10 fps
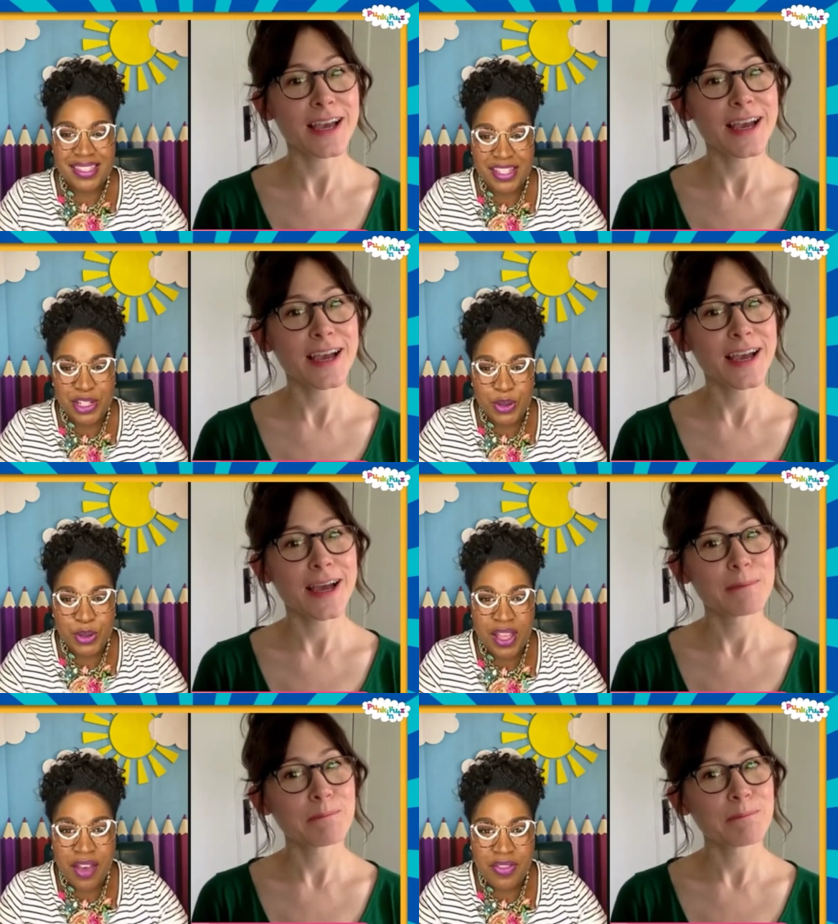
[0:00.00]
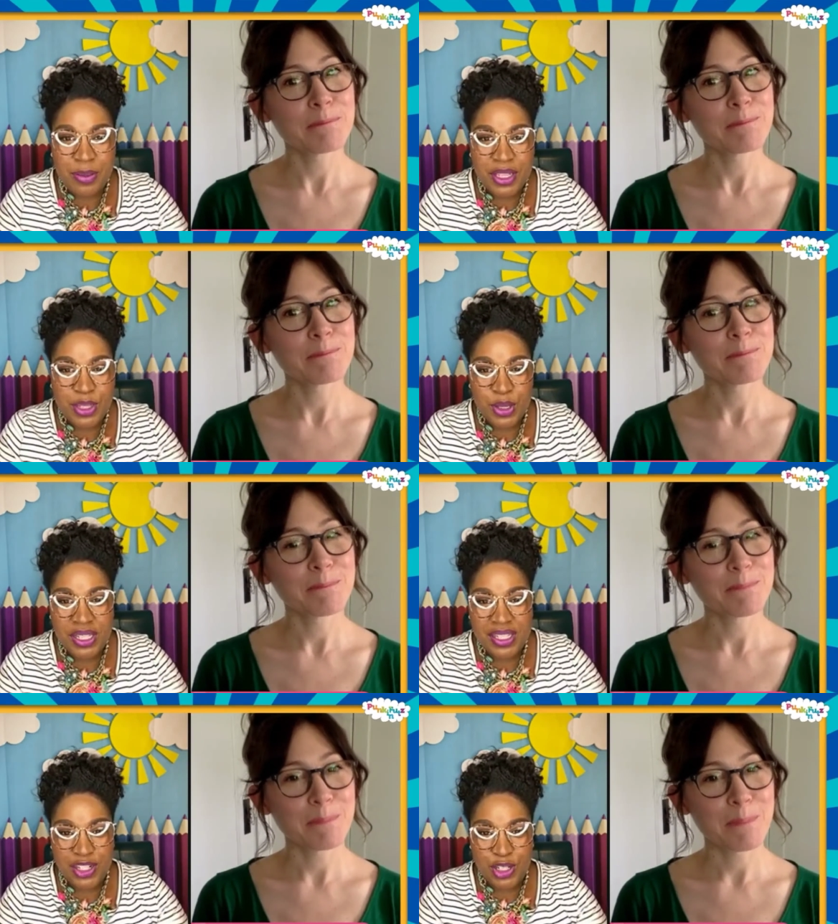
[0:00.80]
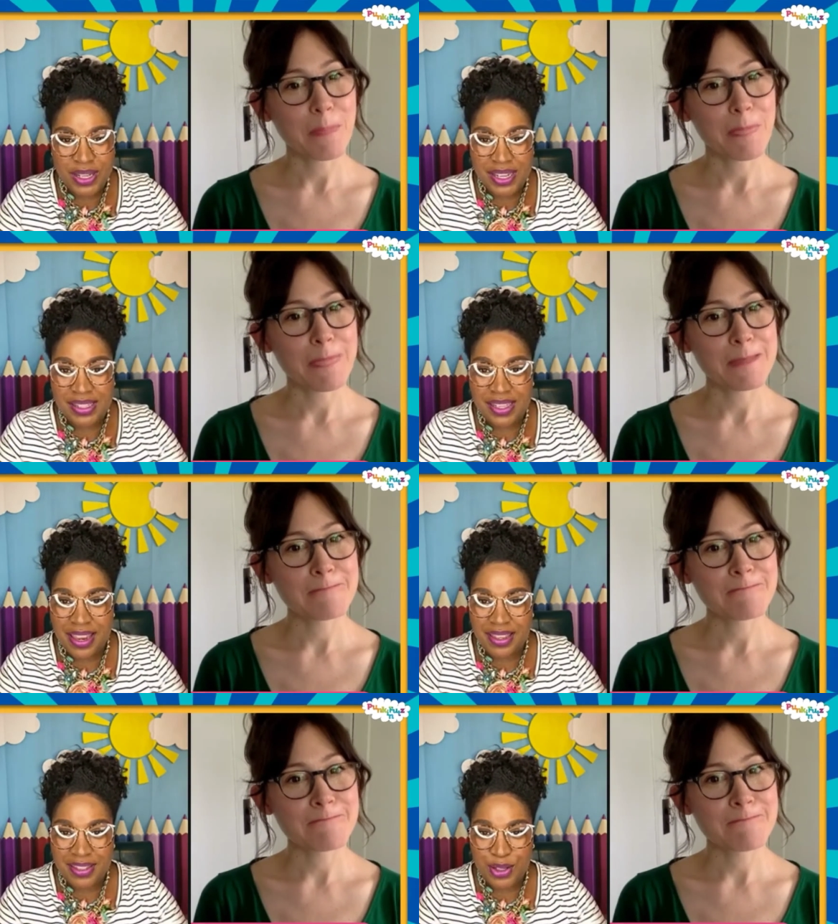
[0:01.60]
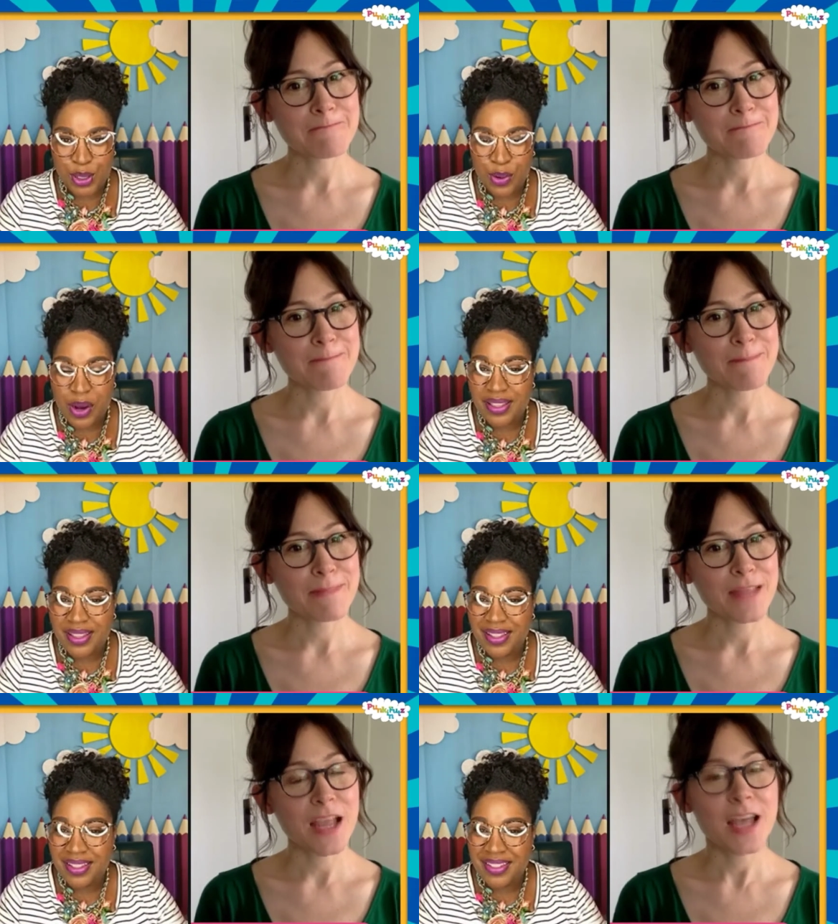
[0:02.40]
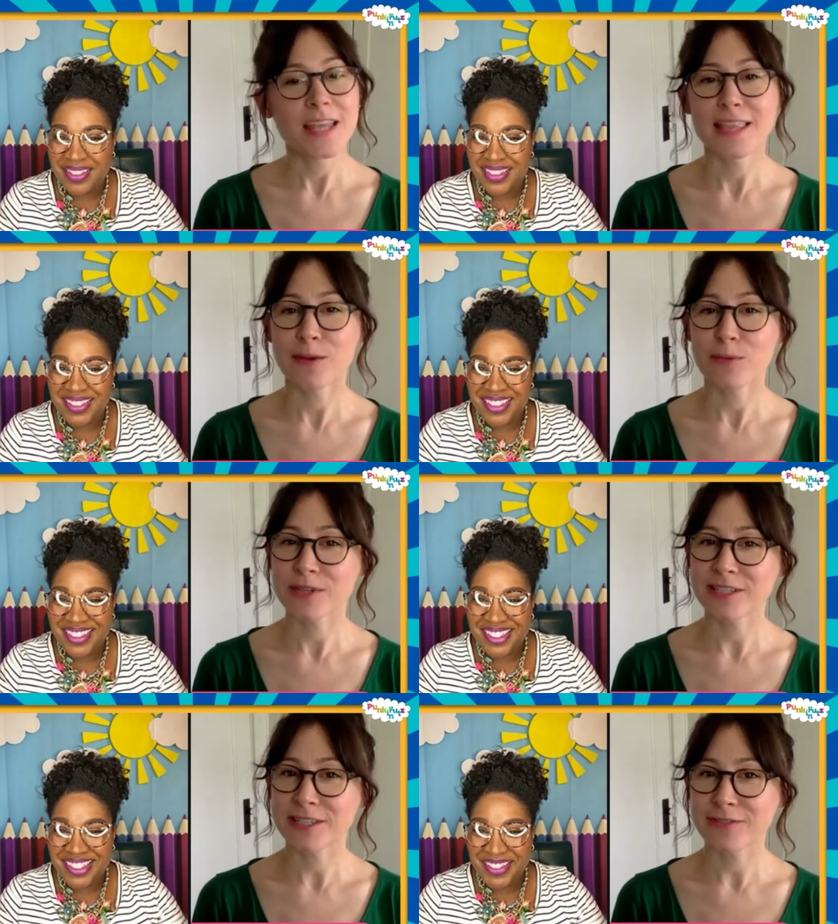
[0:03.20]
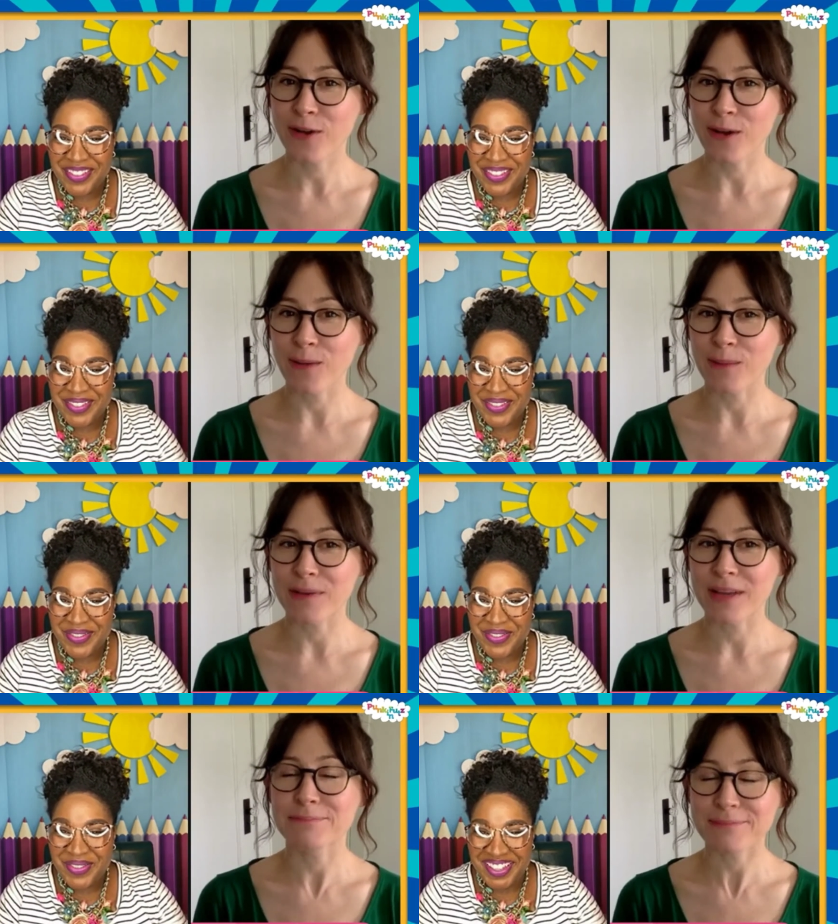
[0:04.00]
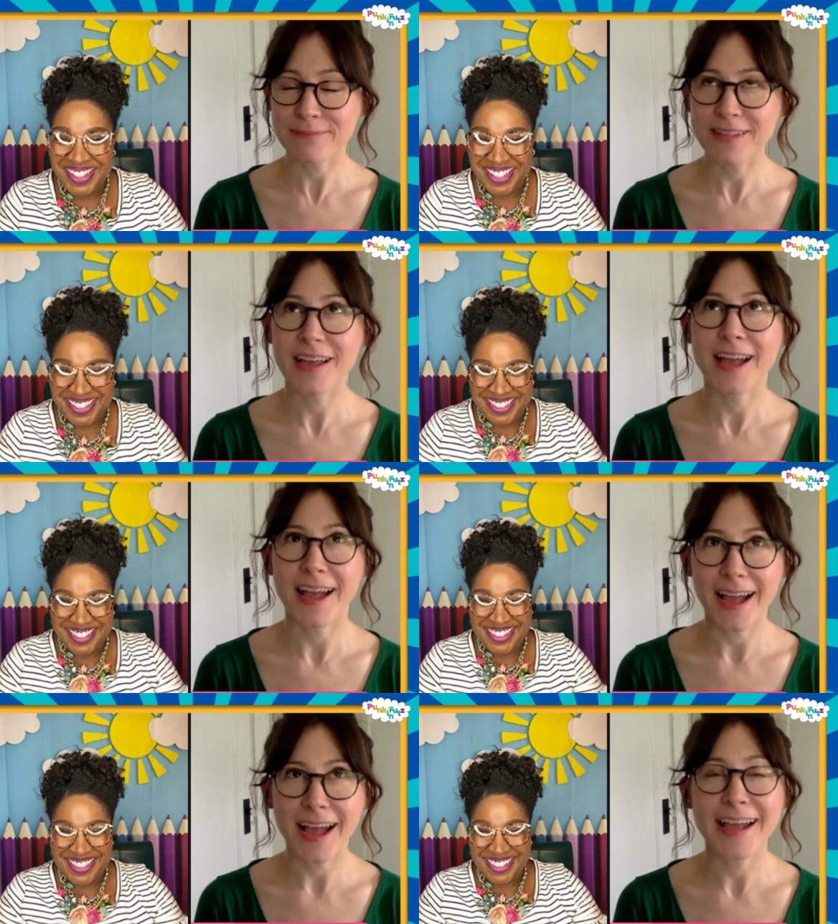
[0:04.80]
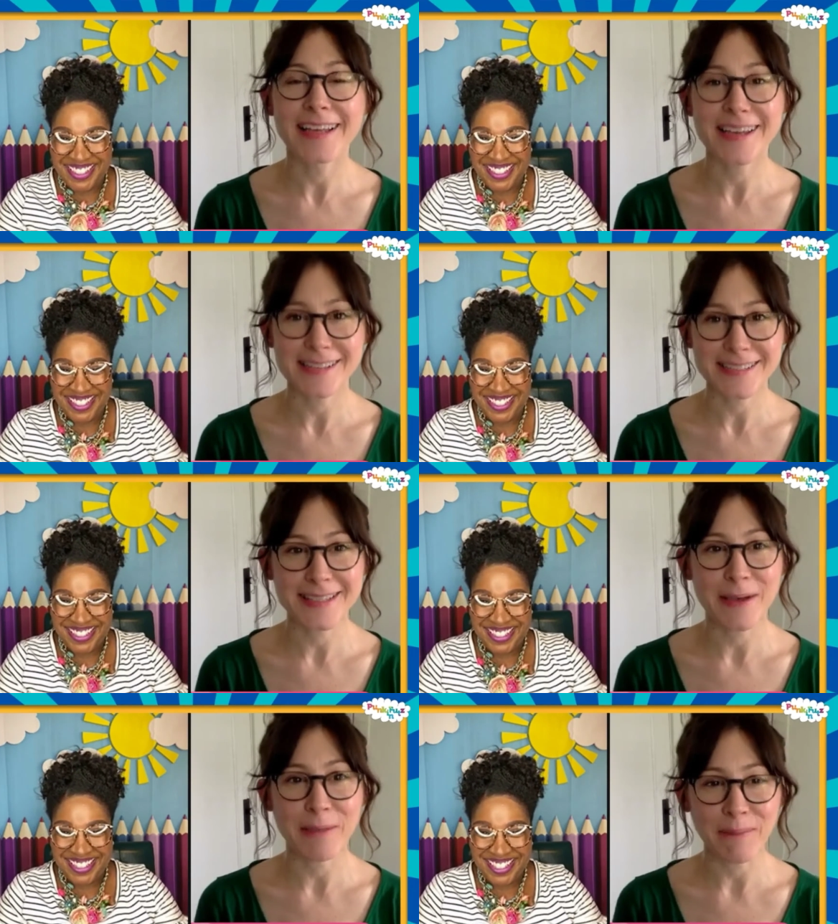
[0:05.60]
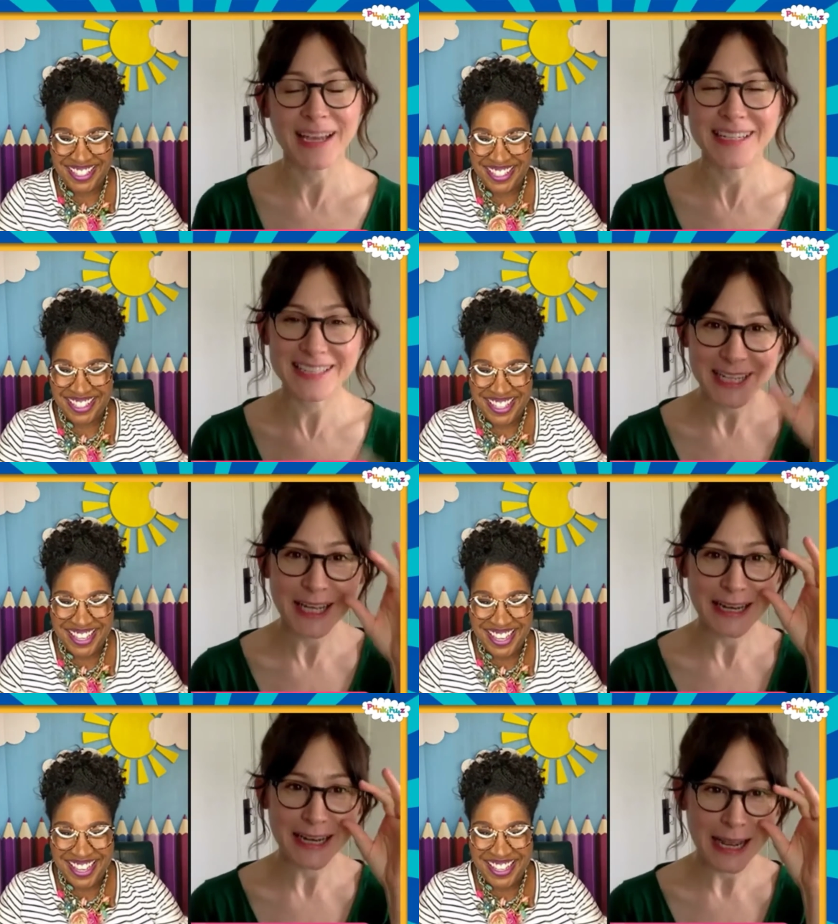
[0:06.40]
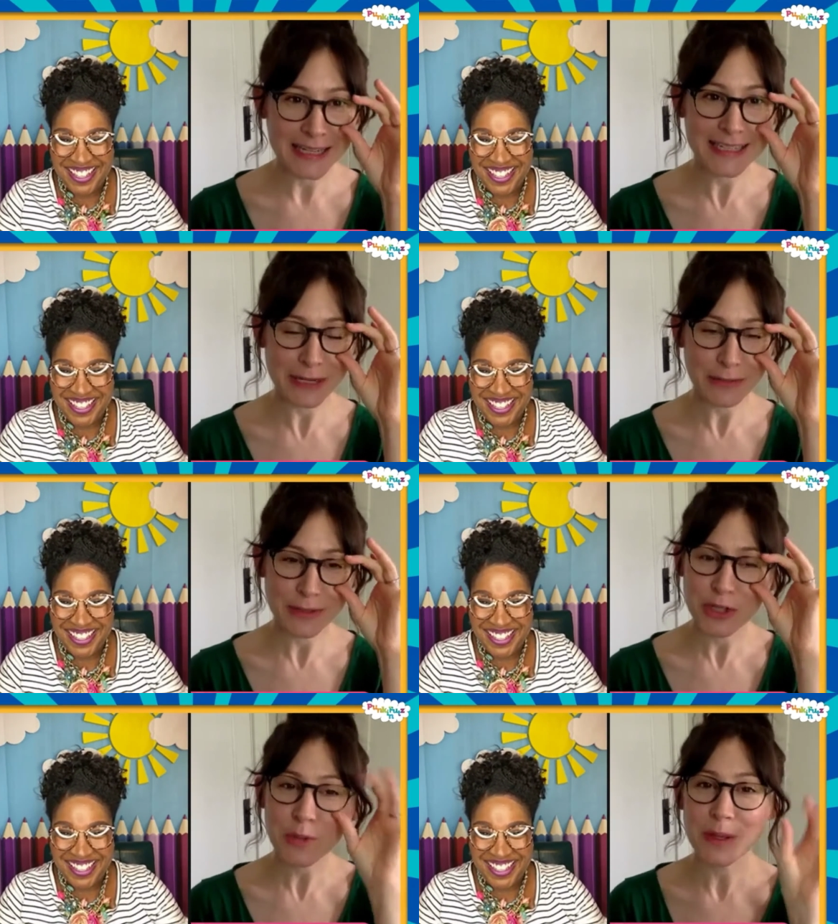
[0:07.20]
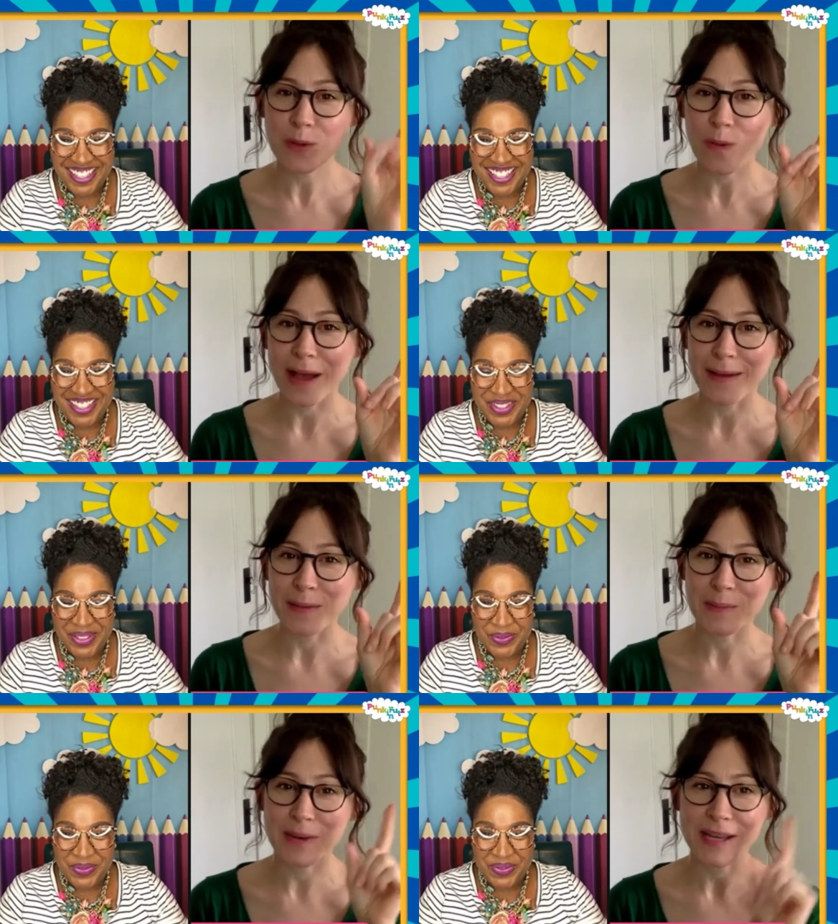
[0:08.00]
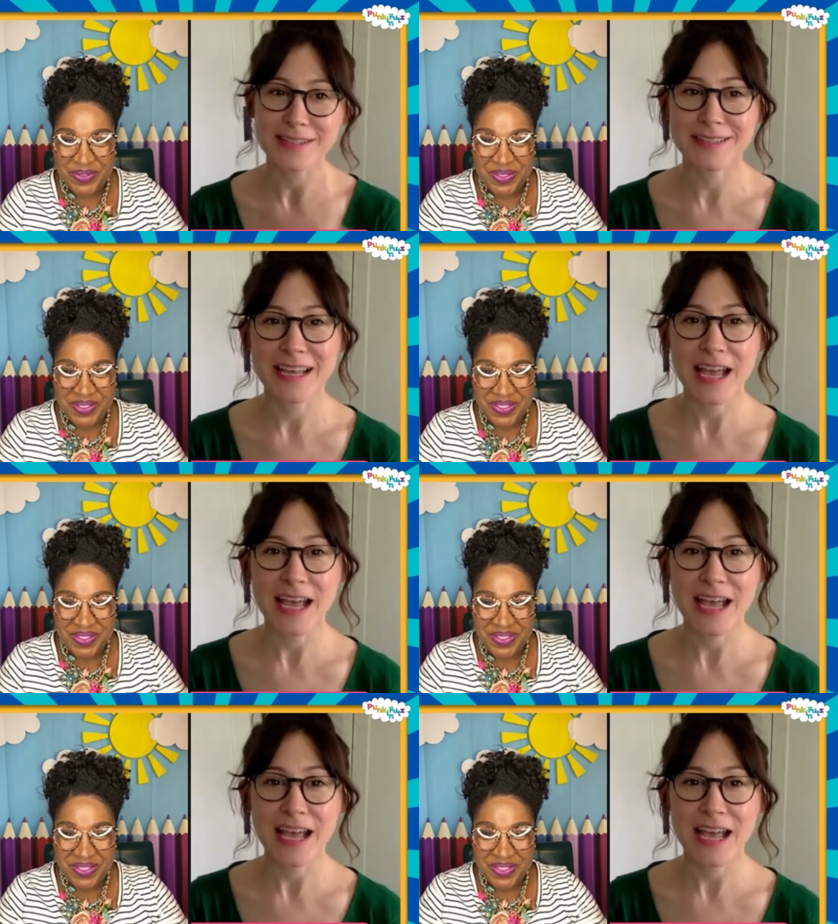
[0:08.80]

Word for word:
Speaker 1: you solve the mysteries? Did you guess the answers correctly?
Speaker 2: They were difficult, but I guessed them. I did. It took me a while, but I